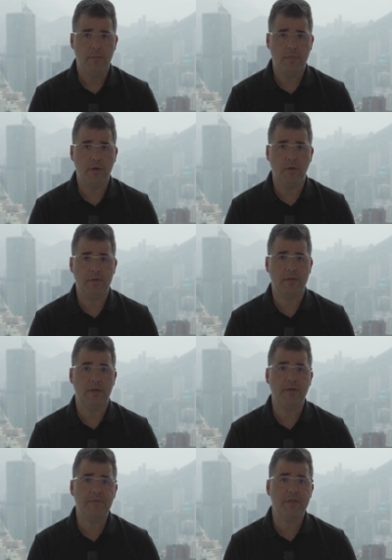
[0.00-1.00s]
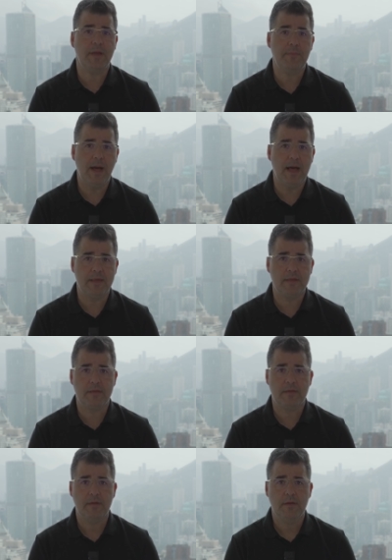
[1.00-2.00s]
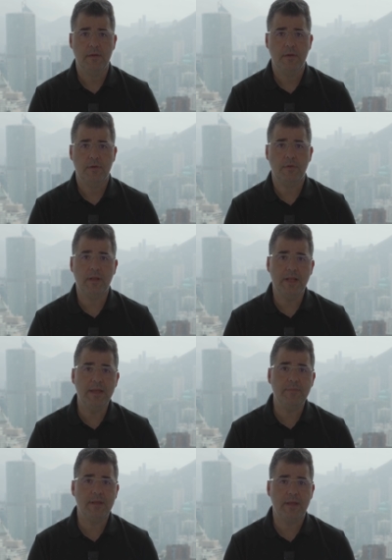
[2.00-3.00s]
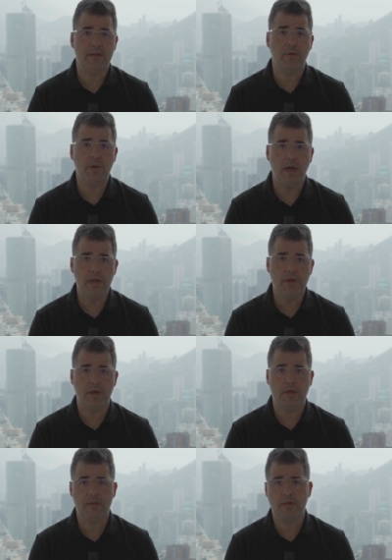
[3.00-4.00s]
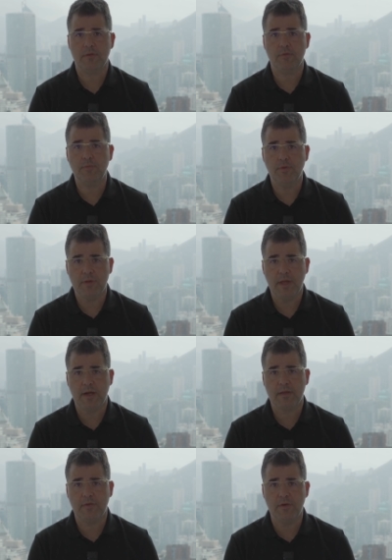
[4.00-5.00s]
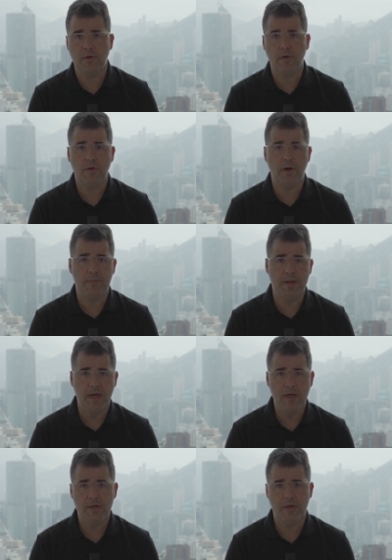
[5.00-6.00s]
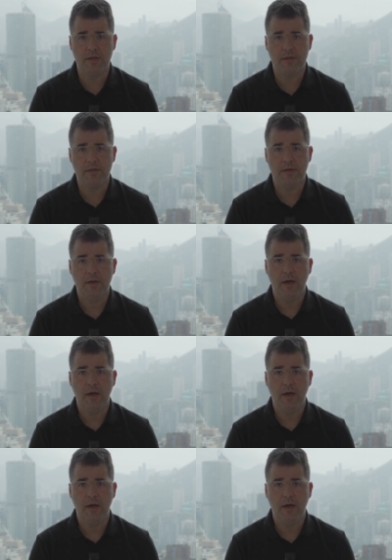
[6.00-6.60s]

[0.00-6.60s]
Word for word: Because if in the past you had limited locations to protect your applications,